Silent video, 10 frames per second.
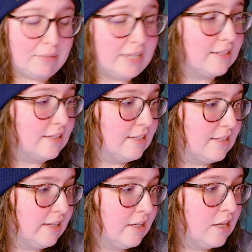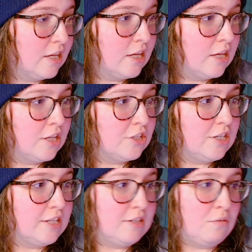basically is like, she
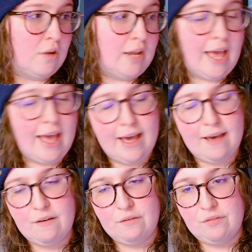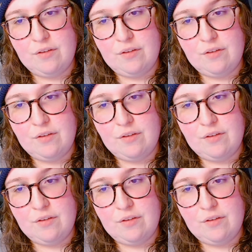doesn't want to have